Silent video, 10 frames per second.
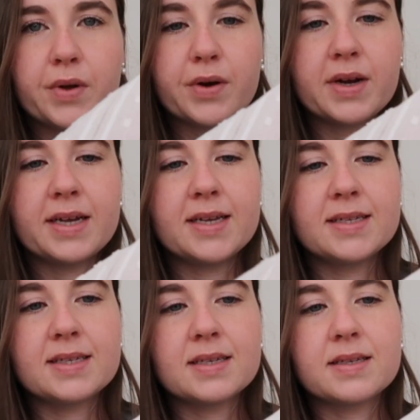there
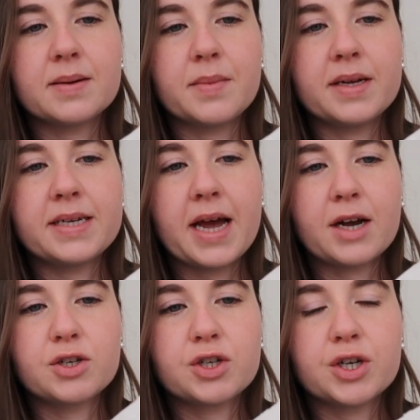is some
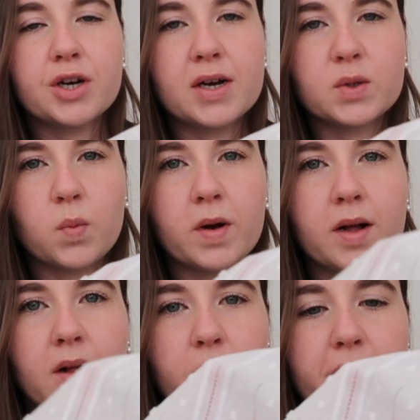texture as
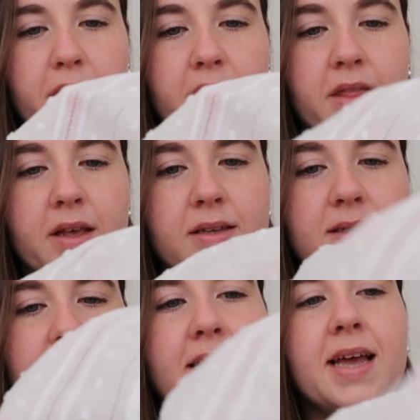well within
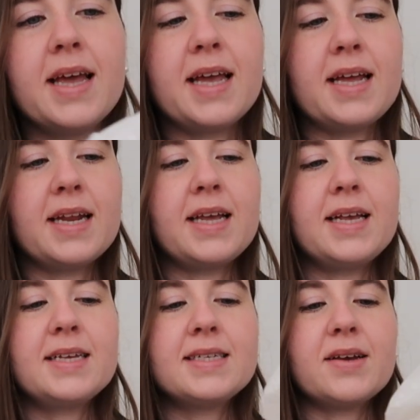this. It
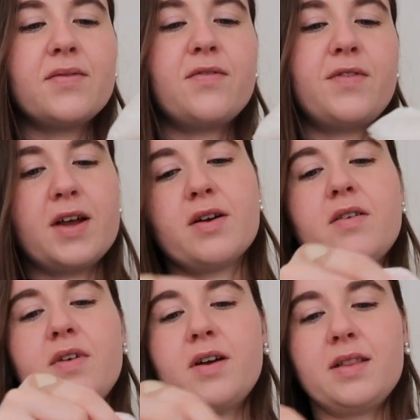is a
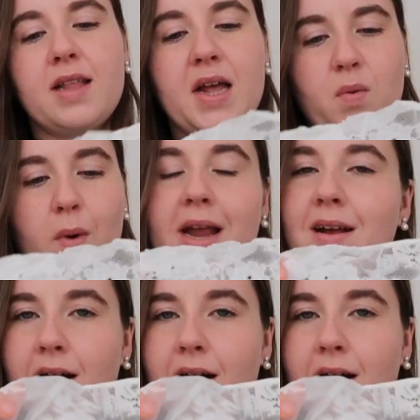very, very lightweight